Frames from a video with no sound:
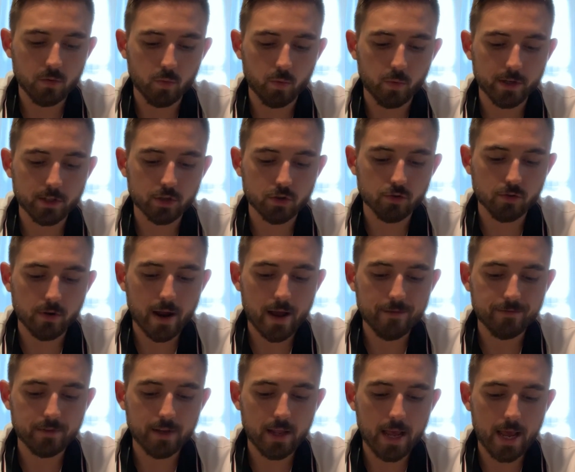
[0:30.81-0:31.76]

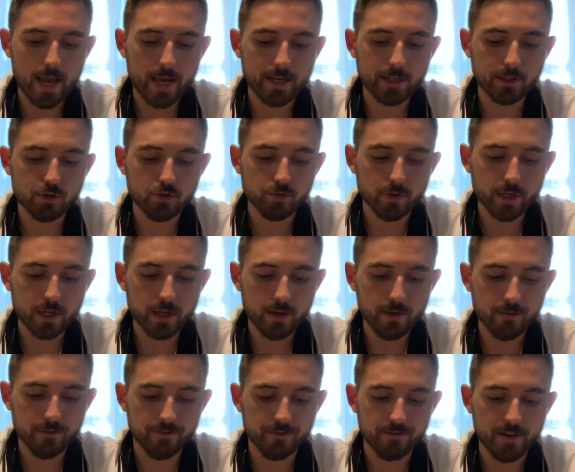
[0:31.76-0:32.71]
witchcraft, hatred,
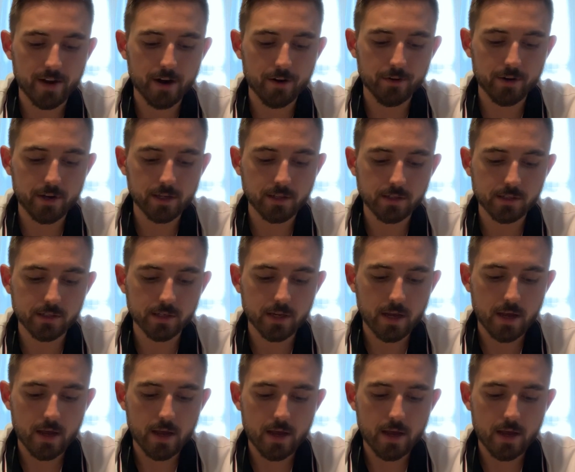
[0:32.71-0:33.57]
variance,